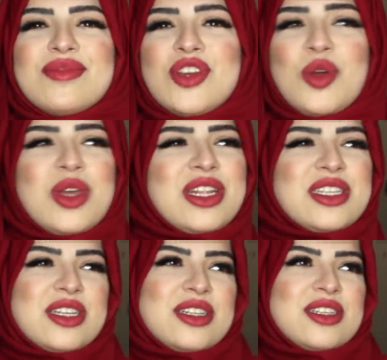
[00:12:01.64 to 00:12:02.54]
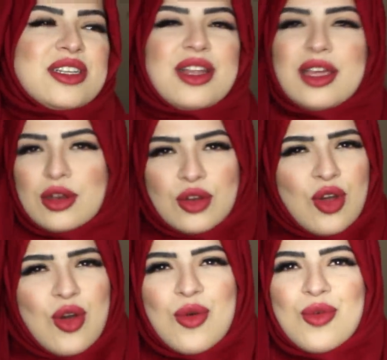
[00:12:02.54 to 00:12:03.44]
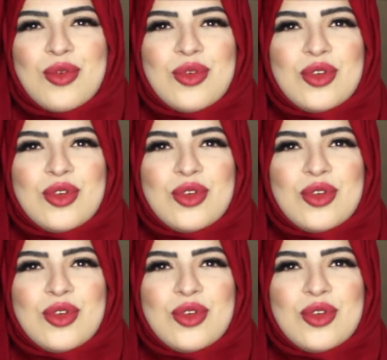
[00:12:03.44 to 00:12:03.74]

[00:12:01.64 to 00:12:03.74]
no, he doesn't, like, no.